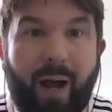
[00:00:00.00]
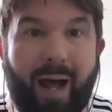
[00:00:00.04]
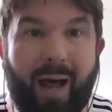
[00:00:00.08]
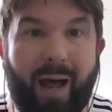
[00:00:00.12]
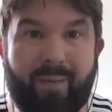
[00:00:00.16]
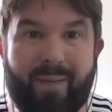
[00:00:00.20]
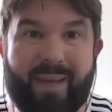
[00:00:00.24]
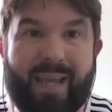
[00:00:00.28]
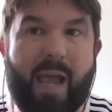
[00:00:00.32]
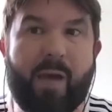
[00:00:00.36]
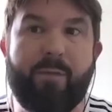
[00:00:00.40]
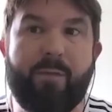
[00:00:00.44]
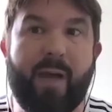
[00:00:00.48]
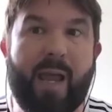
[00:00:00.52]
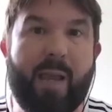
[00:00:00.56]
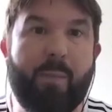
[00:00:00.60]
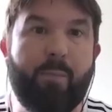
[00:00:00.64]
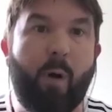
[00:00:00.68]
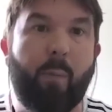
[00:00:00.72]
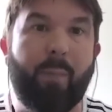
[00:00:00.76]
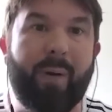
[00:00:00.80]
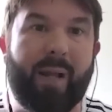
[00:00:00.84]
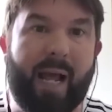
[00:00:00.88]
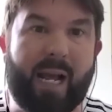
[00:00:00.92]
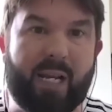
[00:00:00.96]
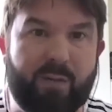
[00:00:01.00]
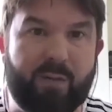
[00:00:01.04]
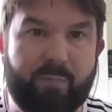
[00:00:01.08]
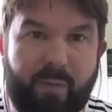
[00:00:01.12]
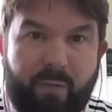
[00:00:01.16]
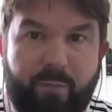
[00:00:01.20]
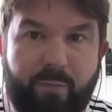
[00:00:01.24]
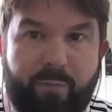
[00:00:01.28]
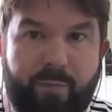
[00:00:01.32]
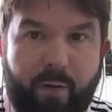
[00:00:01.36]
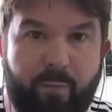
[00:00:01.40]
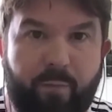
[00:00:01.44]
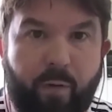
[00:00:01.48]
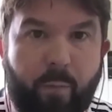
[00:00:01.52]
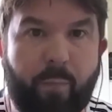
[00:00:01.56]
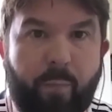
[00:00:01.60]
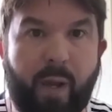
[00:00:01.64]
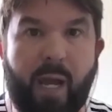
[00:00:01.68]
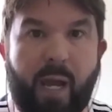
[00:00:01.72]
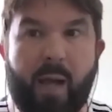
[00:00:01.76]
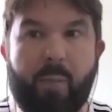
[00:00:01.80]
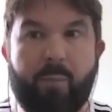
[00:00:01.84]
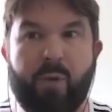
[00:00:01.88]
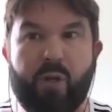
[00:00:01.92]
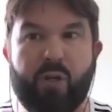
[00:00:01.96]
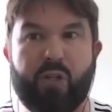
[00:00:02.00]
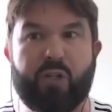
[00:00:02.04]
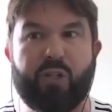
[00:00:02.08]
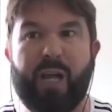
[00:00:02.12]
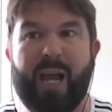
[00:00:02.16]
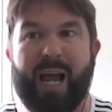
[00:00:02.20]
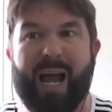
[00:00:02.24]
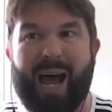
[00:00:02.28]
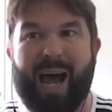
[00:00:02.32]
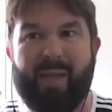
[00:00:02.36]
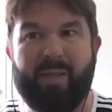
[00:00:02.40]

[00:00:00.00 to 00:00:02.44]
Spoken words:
and the FA probably hasn't been fit for purpose,